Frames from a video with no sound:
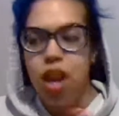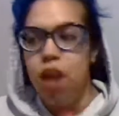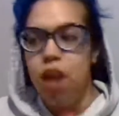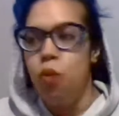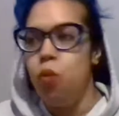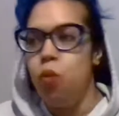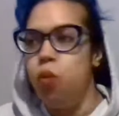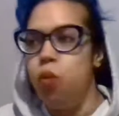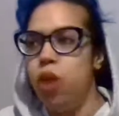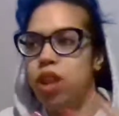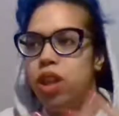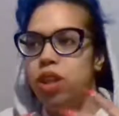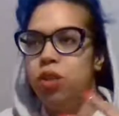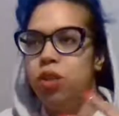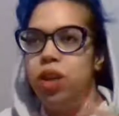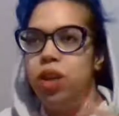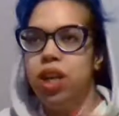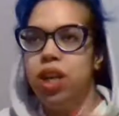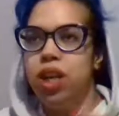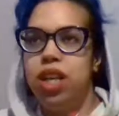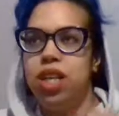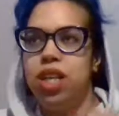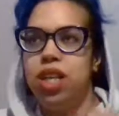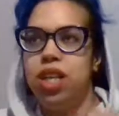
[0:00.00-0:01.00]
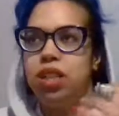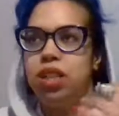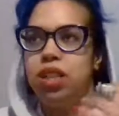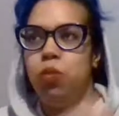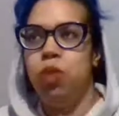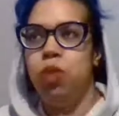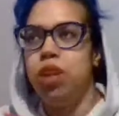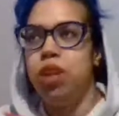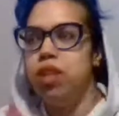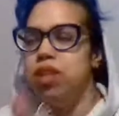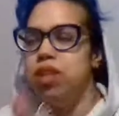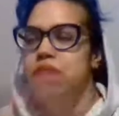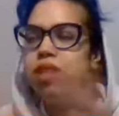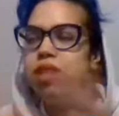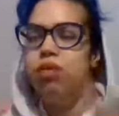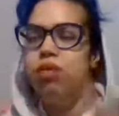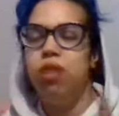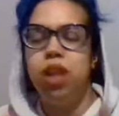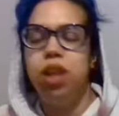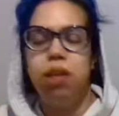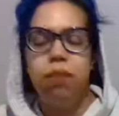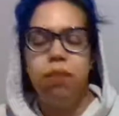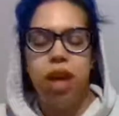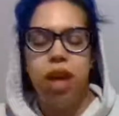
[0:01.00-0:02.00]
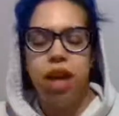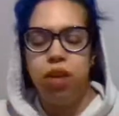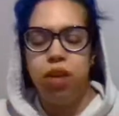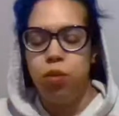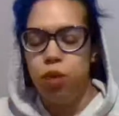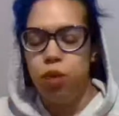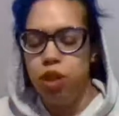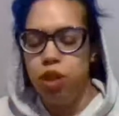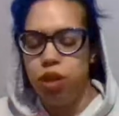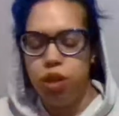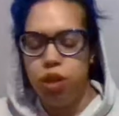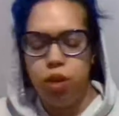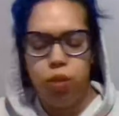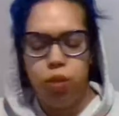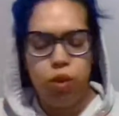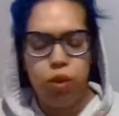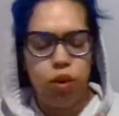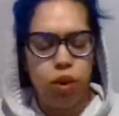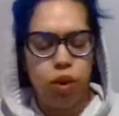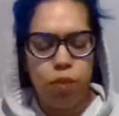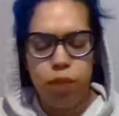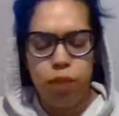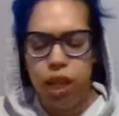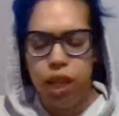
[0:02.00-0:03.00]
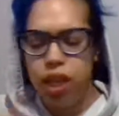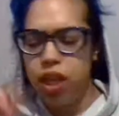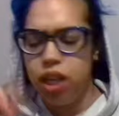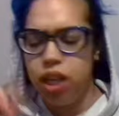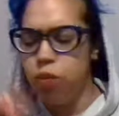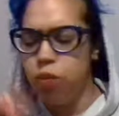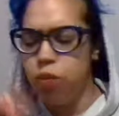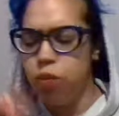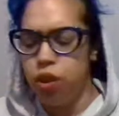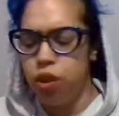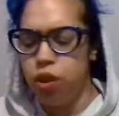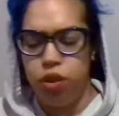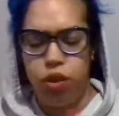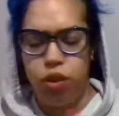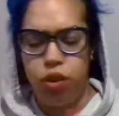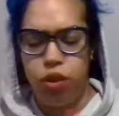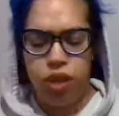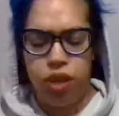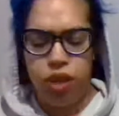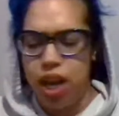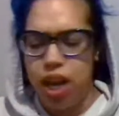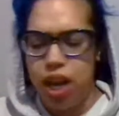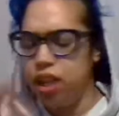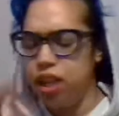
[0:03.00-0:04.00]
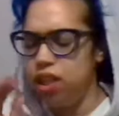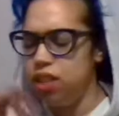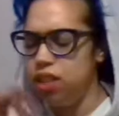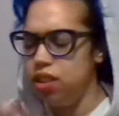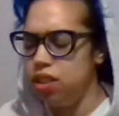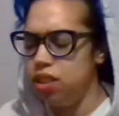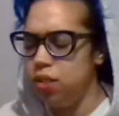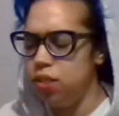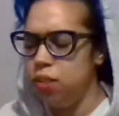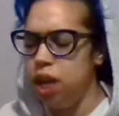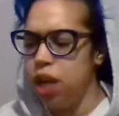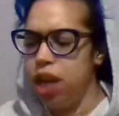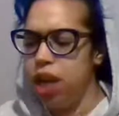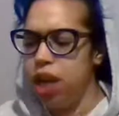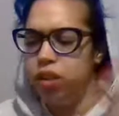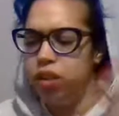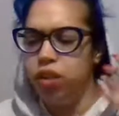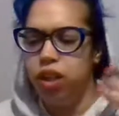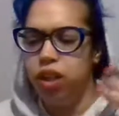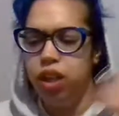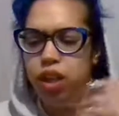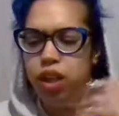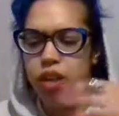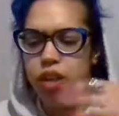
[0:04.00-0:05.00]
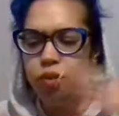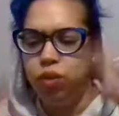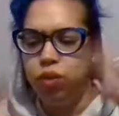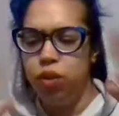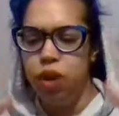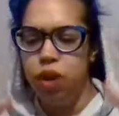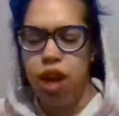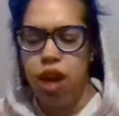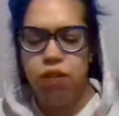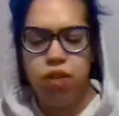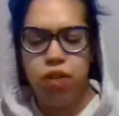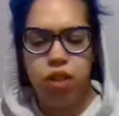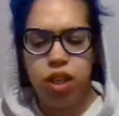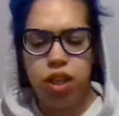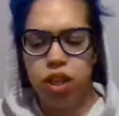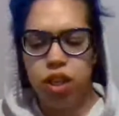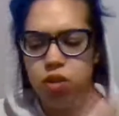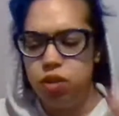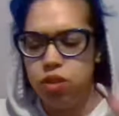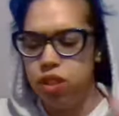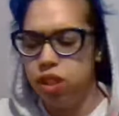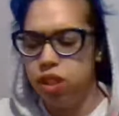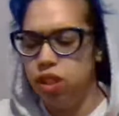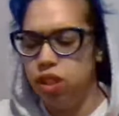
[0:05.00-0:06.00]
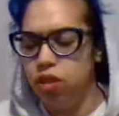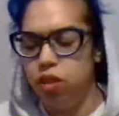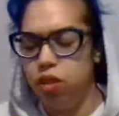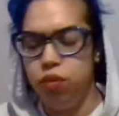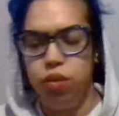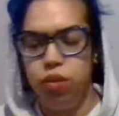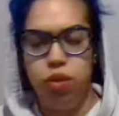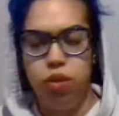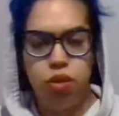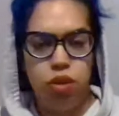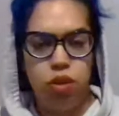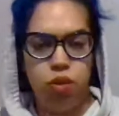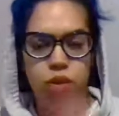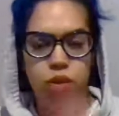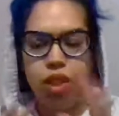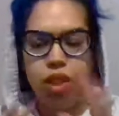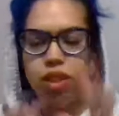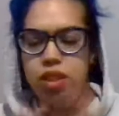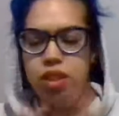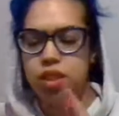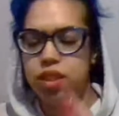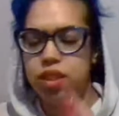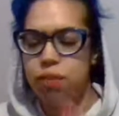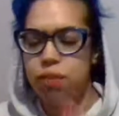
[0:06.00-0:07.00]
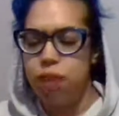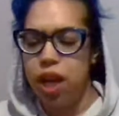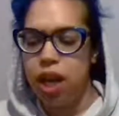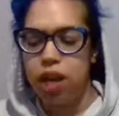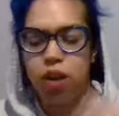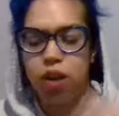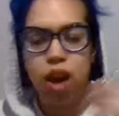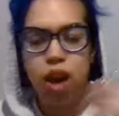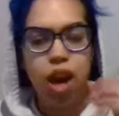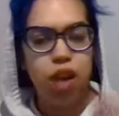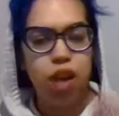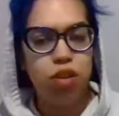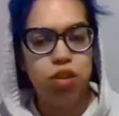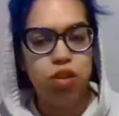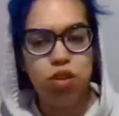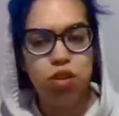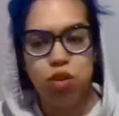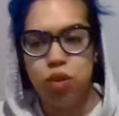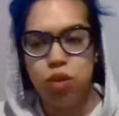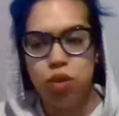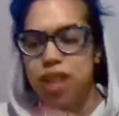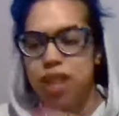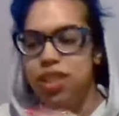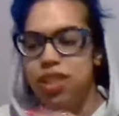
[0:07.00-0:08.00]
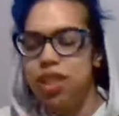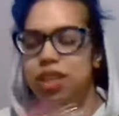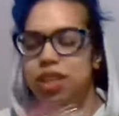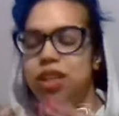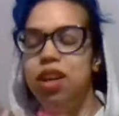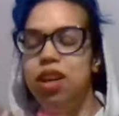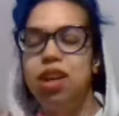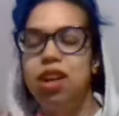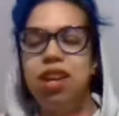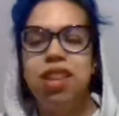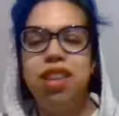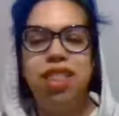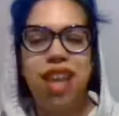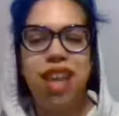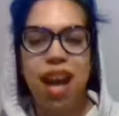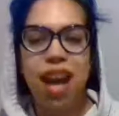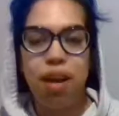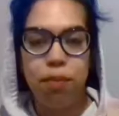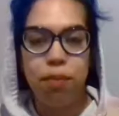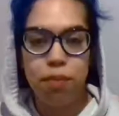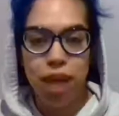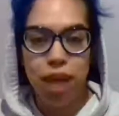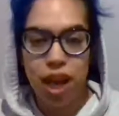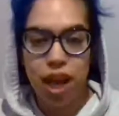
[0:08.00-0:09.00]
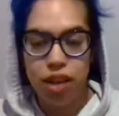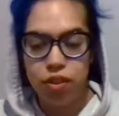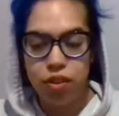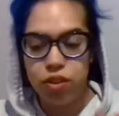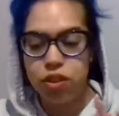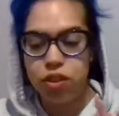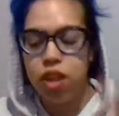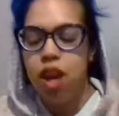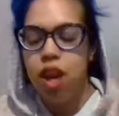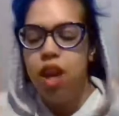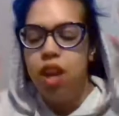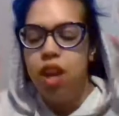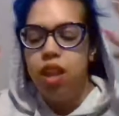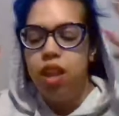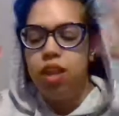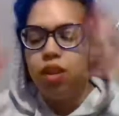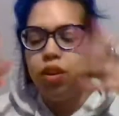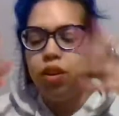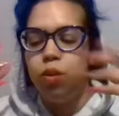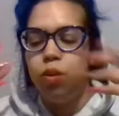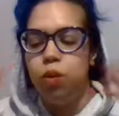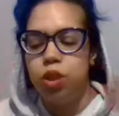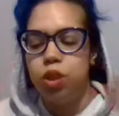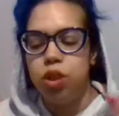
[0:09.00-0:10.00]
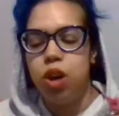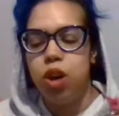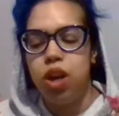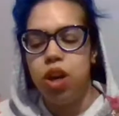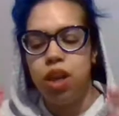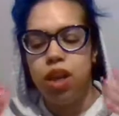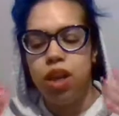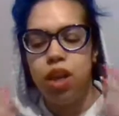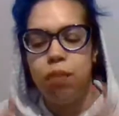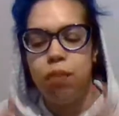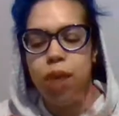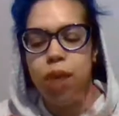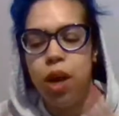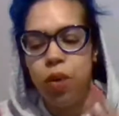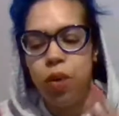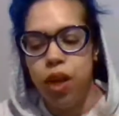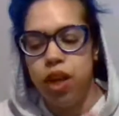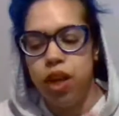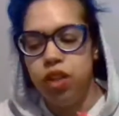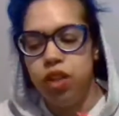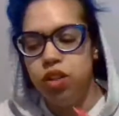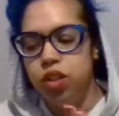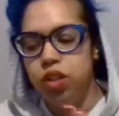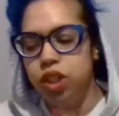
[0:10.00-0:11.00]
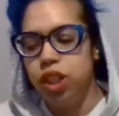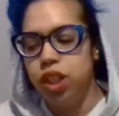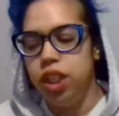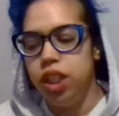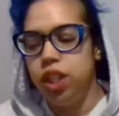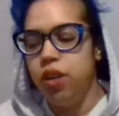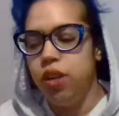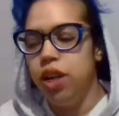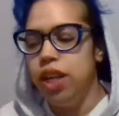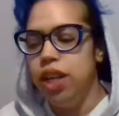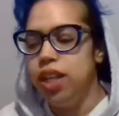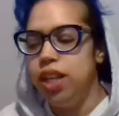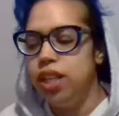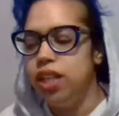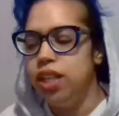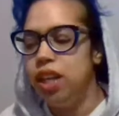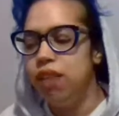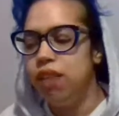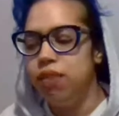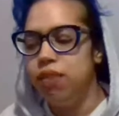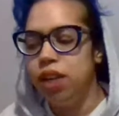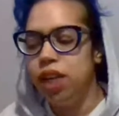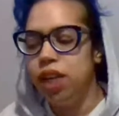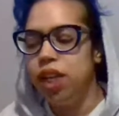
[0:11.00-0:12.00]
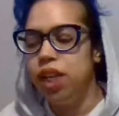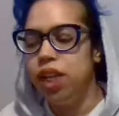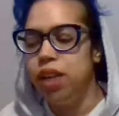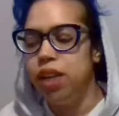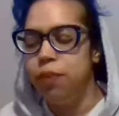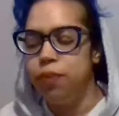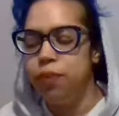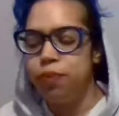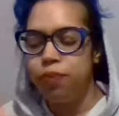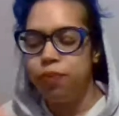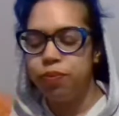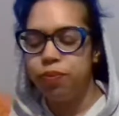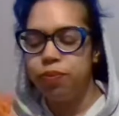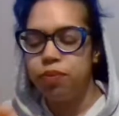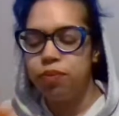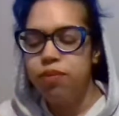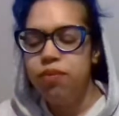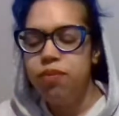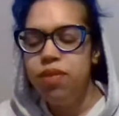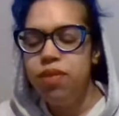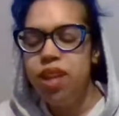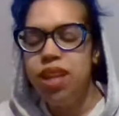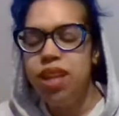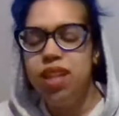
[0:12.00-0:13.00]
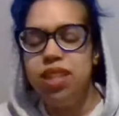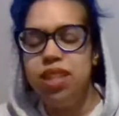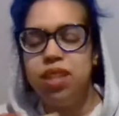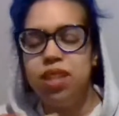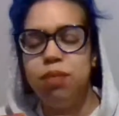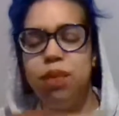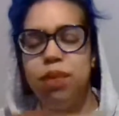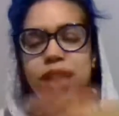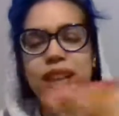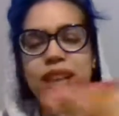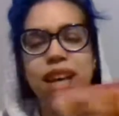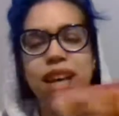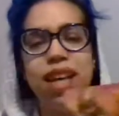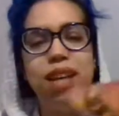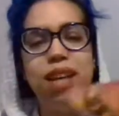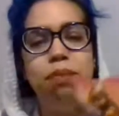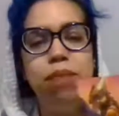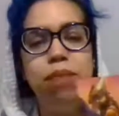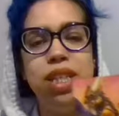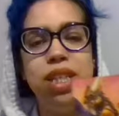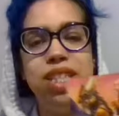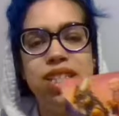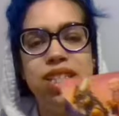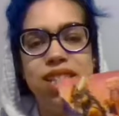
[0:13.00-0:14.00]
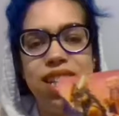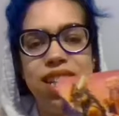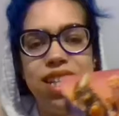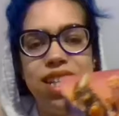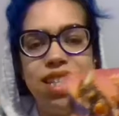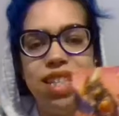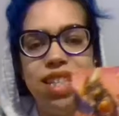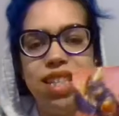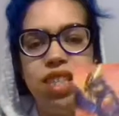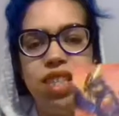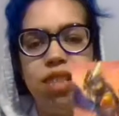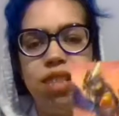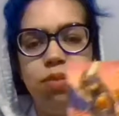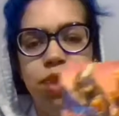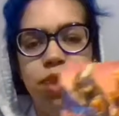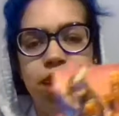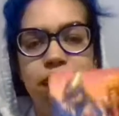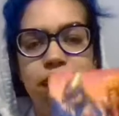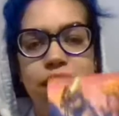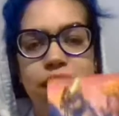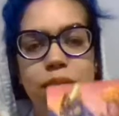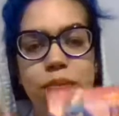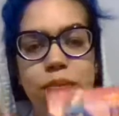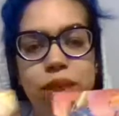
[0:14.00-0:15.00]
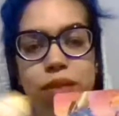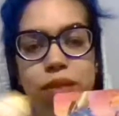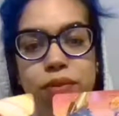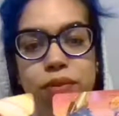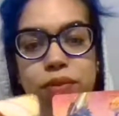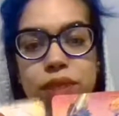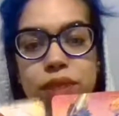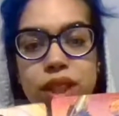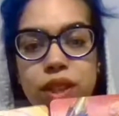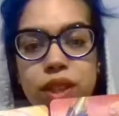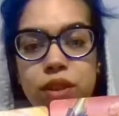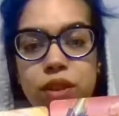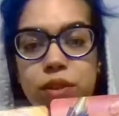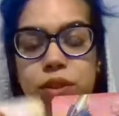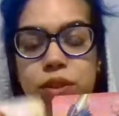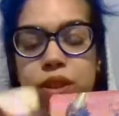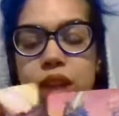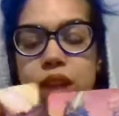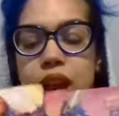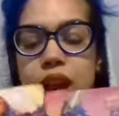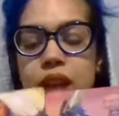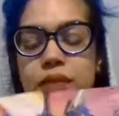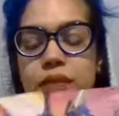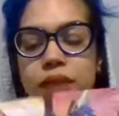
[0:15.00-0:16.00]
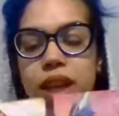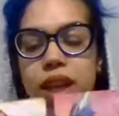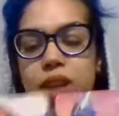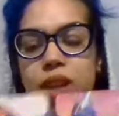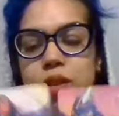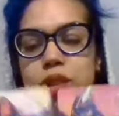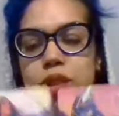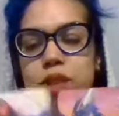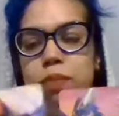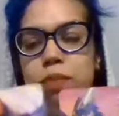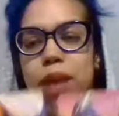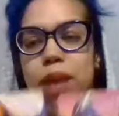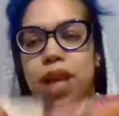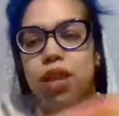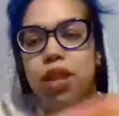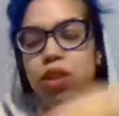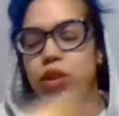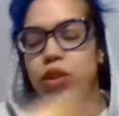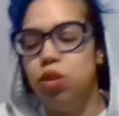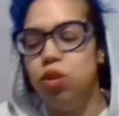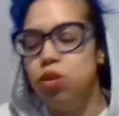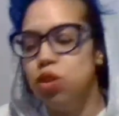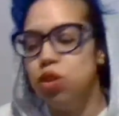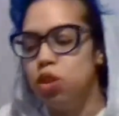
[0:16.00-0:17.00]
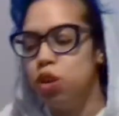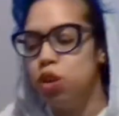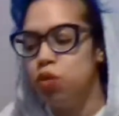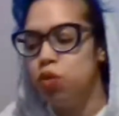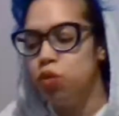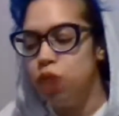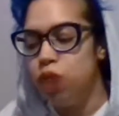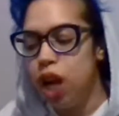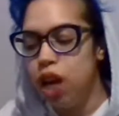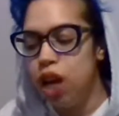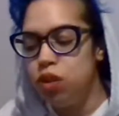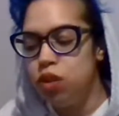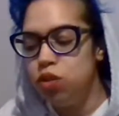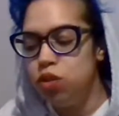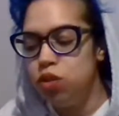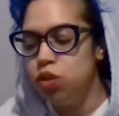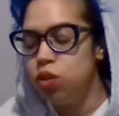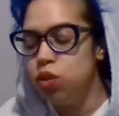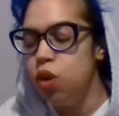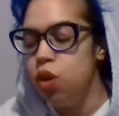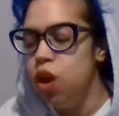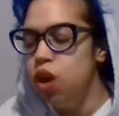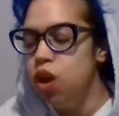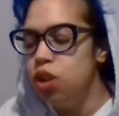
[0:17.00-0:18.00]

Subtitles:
It doesn't really matter whether you're wearing makeup, whether you're not. It doesn't matter if you have your nails done or if you don't. It doesn't matter how you dress. None of that matters. We're talking about energy here, and it definitely is something that can be sensed, and it's something that can be felt by those around you.